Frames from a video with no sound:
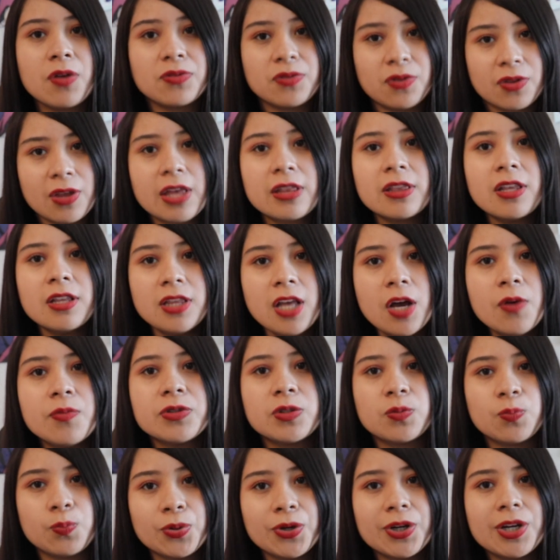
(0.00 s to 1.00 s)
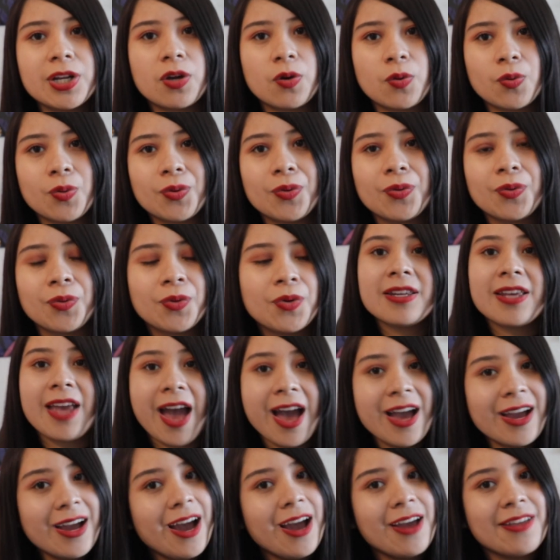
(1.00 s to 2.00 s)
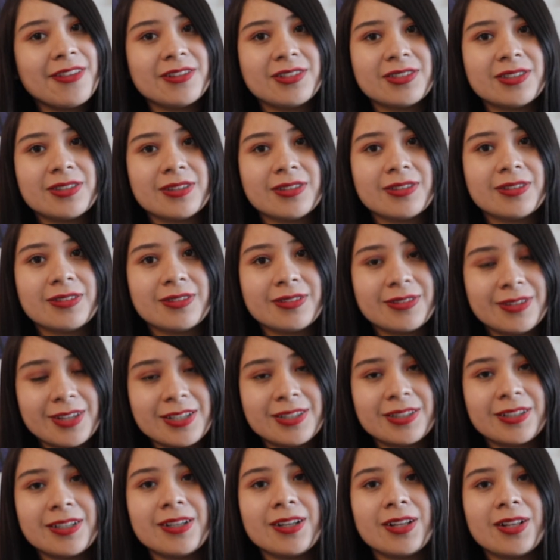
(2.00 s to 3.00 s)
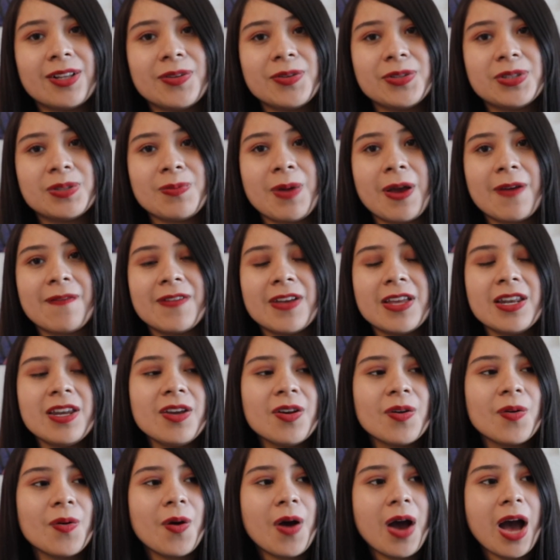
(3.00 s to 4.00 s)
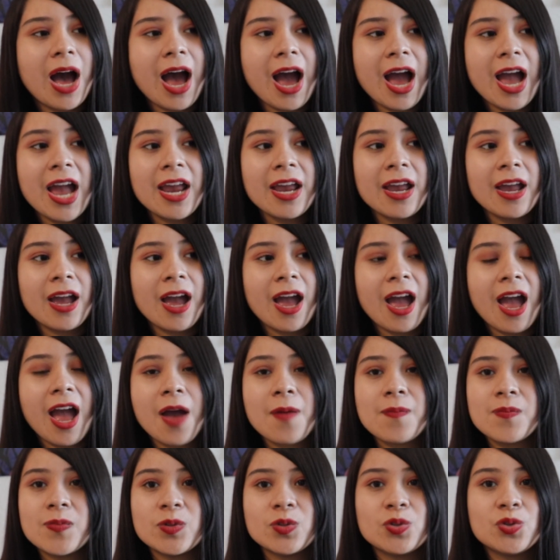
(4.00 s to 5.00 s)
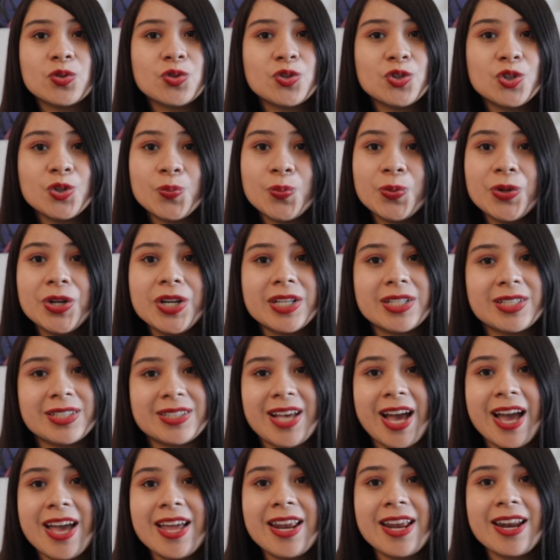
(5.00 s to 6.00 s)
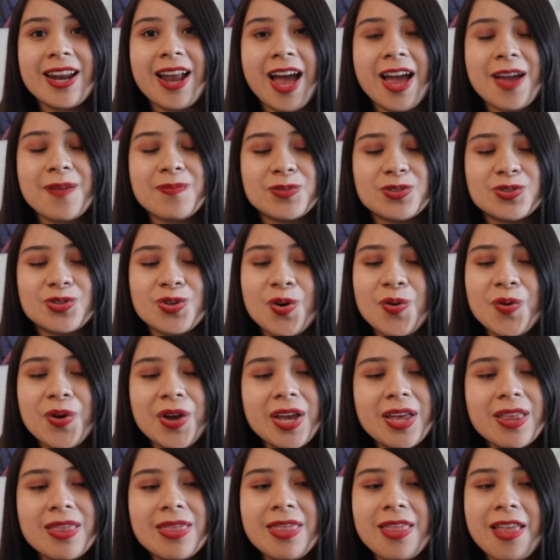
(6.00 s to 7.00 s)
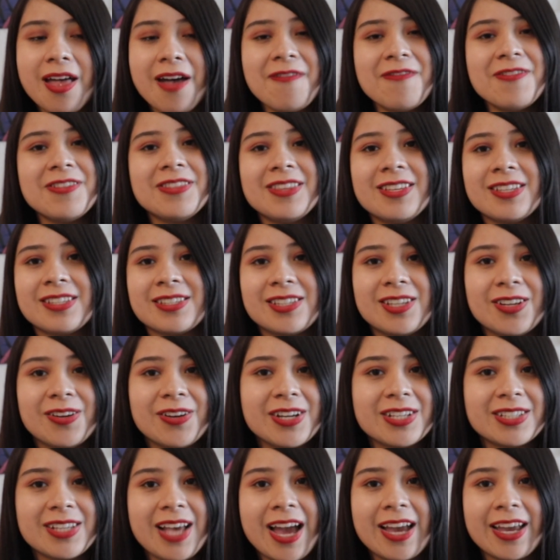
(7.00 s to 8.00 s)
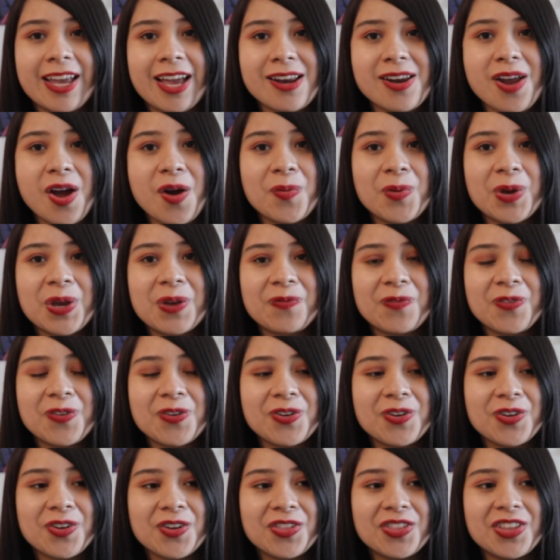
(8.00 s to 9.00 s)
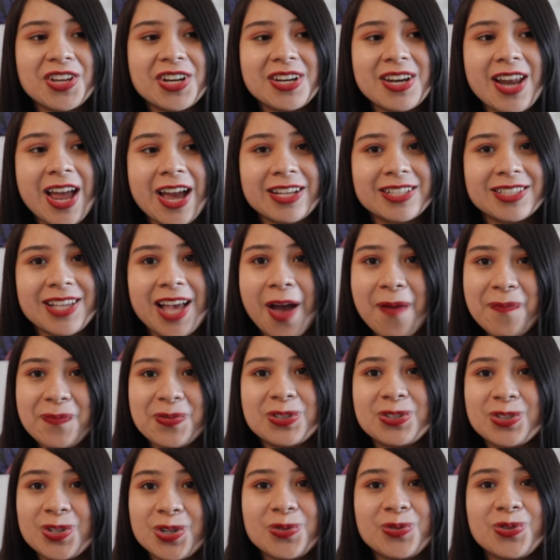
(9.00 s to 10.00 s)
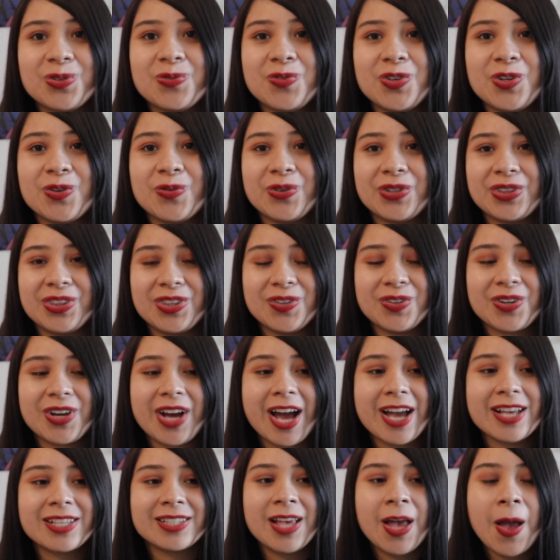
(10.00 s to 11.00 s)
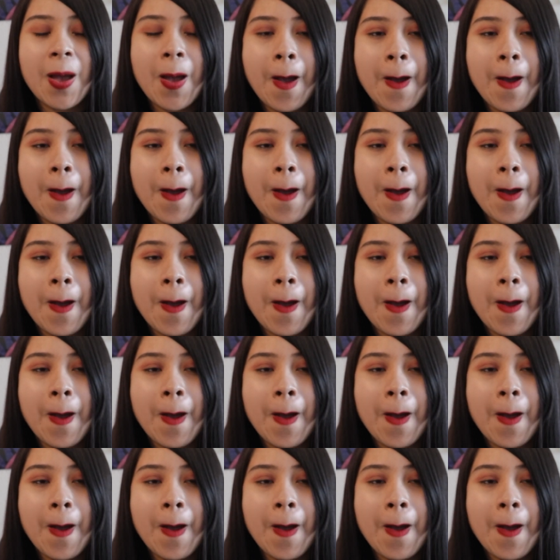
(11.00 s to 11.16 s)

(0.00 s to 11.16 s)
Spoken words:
So I thought that was pretty cool. Yeah, guys, this concludes my video. I am super excited. I'm so in love with this series. I cannot wait for the next episode review with you guys.